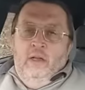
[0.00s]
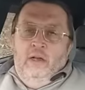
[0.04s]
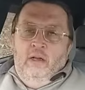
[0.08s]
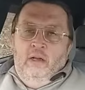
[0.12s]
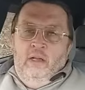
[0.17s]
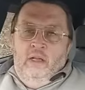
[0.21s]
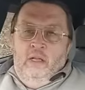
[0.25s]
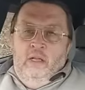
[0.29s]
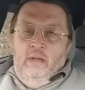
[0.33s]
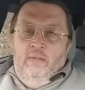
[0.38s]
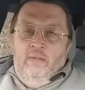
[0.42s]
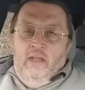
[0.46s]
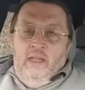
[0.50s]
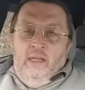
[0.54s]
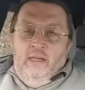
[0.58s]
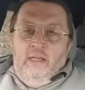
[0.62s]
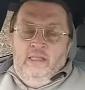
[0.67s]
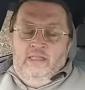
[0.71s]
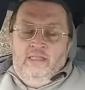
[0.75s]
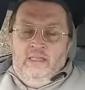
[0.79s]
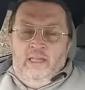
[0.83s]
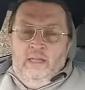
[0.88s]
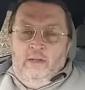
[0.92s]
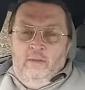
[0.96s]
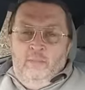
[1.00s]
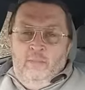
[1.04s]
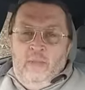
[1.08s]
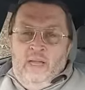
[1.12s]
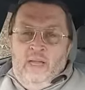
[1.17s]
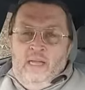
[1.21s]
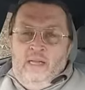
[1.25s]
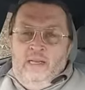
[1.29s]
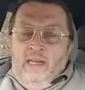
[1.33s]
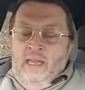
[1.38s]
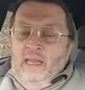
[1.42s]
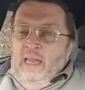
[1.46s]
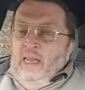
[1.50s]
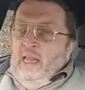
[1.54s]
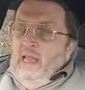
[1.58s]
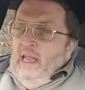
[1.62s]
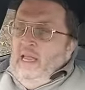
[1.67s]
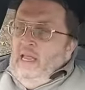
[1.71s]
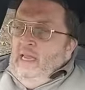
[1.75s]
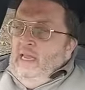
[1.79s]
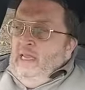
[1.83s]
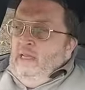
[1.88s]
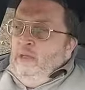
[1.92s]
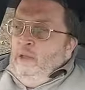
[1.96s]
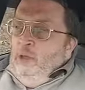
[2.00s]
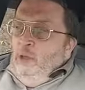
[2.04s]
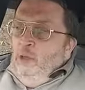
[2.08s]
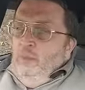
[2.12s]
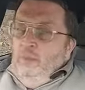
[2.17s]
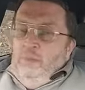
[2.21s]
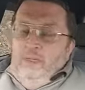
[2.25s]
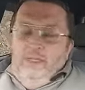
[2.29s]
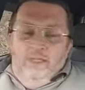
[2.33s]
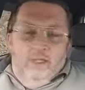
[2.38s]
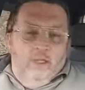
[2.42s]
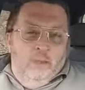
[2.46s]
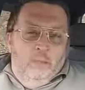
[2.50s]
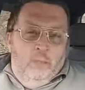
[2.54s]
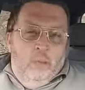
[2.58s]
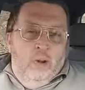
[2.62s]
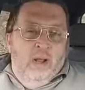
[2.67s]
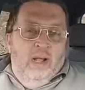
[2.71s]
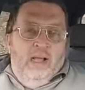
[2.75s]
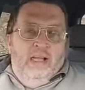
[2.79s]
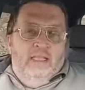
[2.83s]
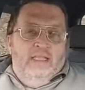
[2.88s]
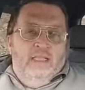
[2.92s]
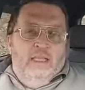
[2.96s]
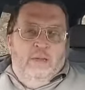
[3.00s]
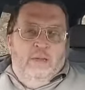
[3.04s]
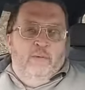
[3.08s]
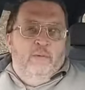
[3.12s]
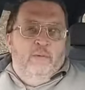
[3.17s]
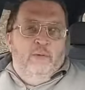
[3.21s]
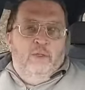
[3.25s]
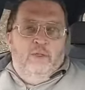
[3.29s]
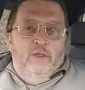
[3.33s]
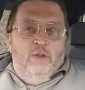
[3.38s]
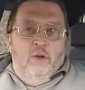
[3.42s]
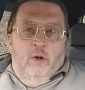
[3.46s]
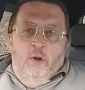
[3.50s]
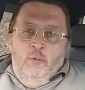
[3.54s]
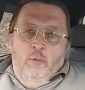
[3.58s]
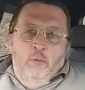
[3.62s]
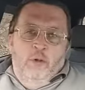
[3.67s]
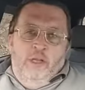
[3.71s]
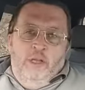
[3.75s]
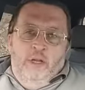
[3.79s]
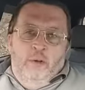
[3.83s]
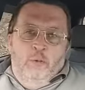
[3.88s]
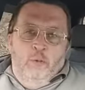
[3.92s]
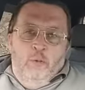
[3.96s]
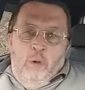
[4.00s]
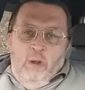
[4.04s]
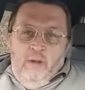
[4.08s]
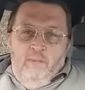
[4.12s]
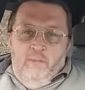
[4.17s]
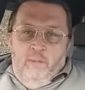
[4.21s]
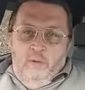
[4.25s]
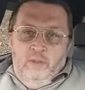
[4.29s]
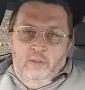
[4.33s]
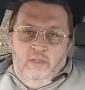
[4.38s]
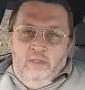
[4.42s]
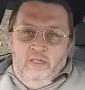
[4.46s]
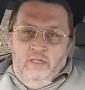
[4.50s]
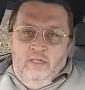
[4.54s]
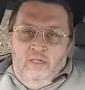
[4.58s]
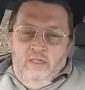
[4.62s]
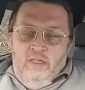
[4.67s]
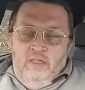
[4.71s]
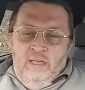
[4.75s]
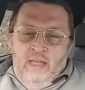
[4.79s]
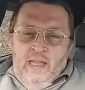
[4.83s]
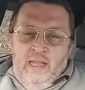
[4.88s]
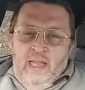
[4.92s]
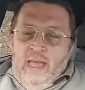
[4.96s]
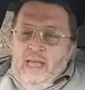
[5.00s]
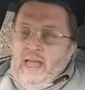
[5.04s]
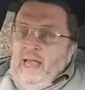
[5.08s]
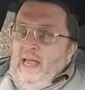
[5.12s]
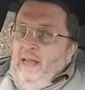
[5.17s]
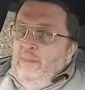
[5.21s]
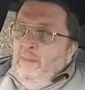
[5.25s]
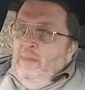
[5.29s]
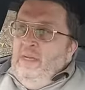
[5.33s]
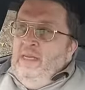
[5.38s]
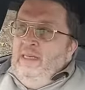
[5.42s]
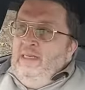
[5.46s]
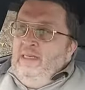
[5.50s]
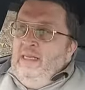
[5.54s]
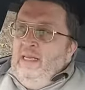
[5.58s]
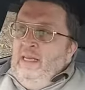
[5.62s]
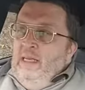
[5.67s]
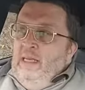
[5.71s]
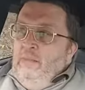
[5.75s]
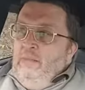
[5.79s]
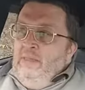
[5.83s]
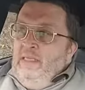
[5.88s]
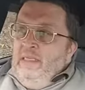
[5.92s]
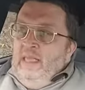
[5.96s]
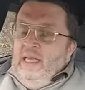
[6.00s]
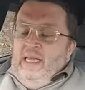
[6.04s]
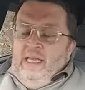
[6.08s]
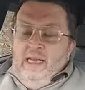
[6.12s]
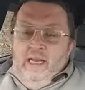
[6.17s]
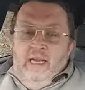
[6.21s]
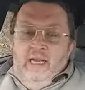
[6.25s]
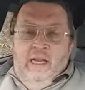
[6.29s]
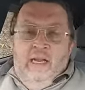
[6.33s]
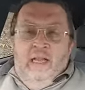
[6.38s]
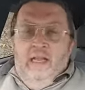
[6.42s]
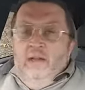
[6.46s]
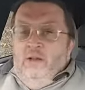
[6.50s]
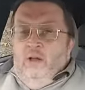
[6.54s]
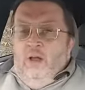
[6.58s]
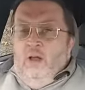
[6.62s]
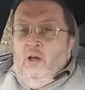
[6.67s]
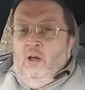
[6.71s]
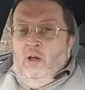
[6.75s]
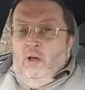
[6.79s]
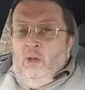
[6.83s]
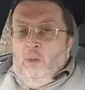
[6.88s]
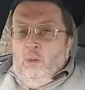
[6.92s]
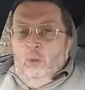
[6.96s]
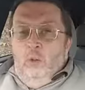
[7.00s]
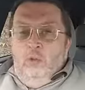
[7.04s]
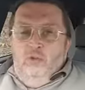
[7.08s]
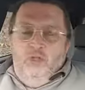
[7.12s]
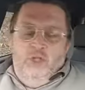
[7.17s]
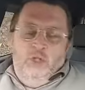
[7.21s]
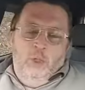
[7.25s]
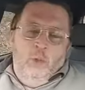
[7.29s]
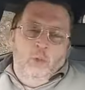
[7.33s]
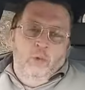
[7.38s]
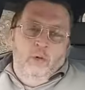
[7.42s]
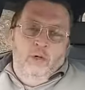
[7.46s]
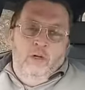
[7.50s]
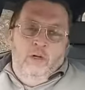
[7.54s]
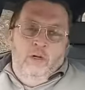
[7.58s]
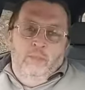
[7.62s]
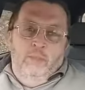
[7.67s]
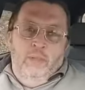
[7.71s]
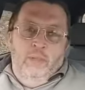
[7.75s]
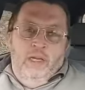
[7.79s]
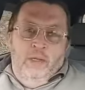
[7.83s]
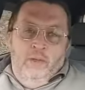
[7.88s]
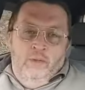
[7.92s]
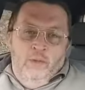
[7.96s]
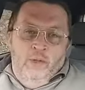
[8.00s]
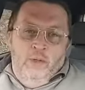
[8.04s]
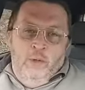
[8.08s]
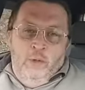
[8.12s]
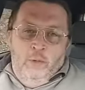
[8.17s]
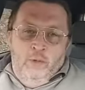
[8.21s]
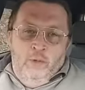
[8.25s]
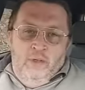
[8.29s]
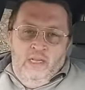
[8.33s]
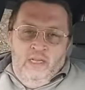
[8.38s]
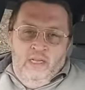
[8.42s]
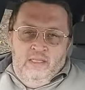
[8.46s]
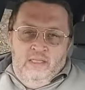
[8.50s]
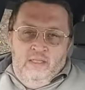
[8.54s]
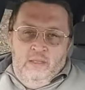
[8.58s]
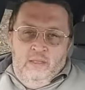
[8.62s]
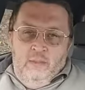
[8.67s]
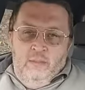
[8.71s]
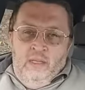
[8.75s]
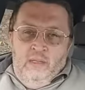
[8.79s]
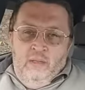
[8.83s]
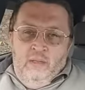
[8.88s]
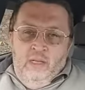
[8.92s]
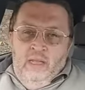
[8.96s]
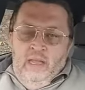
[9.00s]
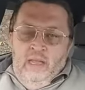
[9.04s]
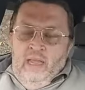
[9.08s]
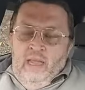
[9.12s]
love, and a sound mind. And you'd be surprised if you start running references how many times that let God will show up in the New Testament.